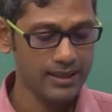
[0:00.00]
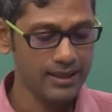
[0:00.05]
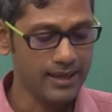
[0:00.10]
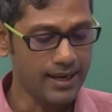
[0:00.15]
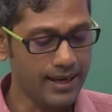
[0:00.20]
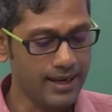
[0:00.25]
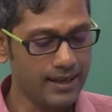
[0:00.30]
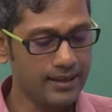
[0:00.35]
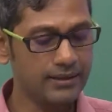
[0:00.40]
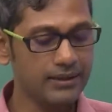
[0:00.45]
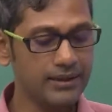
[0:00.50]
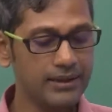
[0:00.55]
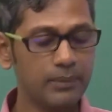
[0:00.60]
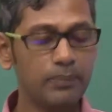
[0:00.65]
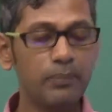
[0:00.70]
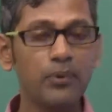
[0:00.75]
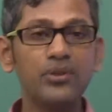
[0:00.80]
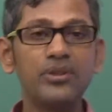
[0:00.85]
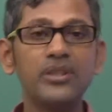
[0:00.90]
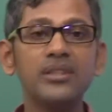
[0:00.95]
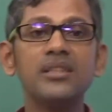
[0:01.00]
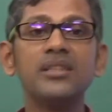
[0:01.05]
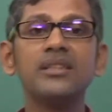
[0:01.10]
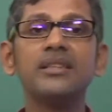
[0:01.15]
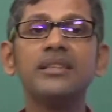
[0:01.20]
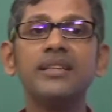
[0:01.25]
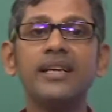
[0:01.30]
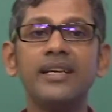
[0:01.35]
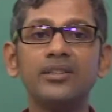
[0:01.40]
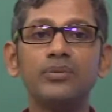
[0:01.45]
and in the process it
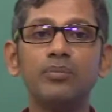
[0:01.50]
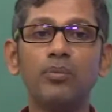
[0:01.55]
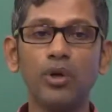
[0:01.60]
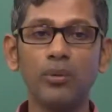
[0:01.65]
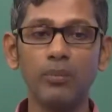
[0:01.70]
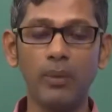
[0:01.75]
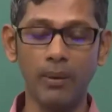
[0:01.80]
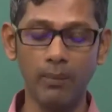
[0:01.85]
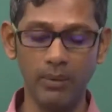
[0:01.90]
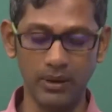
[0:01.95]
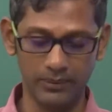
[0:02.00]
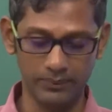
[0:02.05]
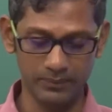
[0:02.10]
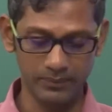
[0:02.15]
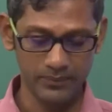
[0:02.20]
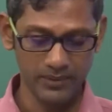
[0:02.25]
creates more bubble,